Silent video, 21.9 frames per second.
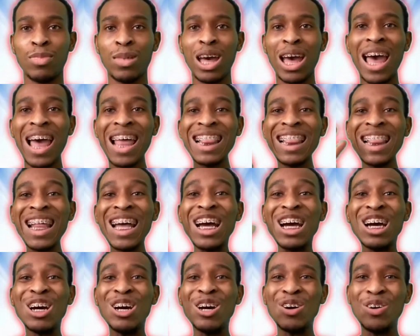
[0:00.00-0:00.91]

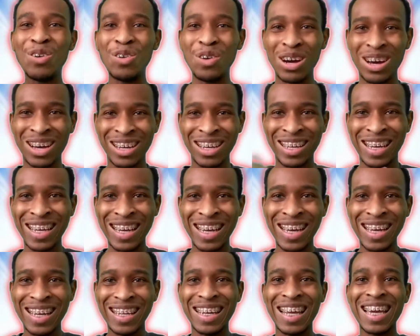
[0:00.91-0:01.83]
Hello,
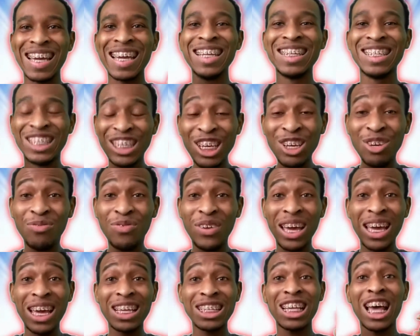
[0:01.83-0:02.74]
the G
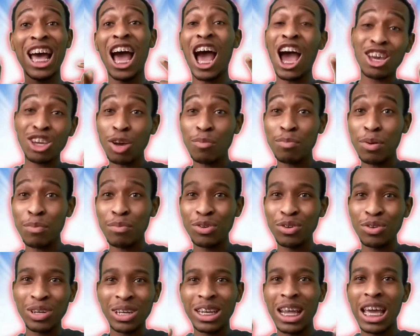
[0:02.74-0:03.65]
fans. How y'all people
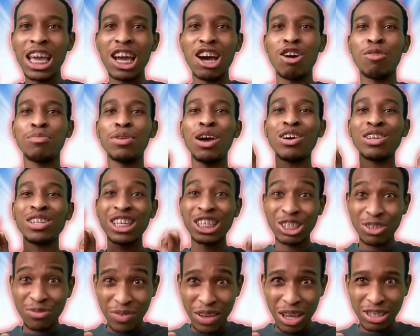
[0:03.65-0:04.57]
doing today? I hope y'all
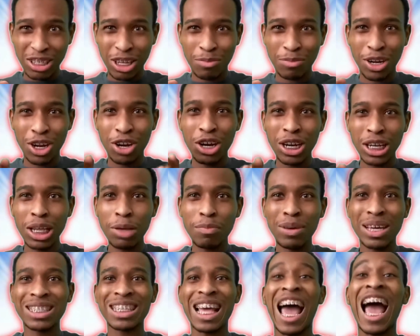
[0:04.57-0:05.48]
think G fans are having a great day
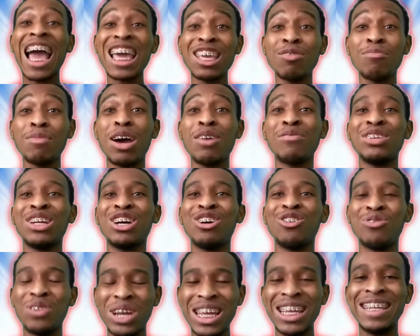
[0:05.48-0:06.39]
because I am having a
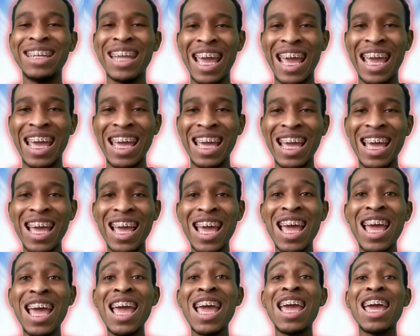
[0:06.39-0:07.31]
great day.
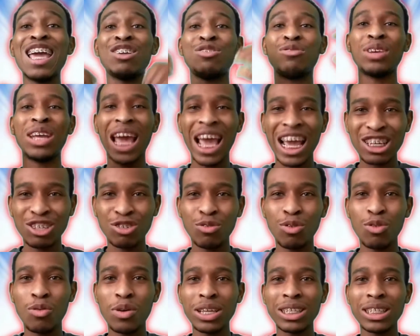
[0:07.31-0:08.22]
It's Reaction
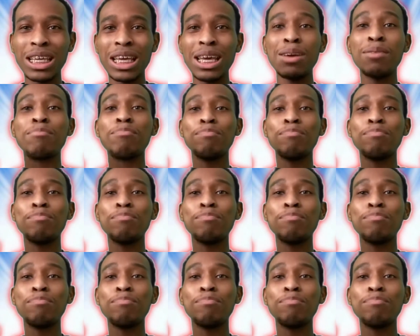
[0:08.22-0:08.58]
Requested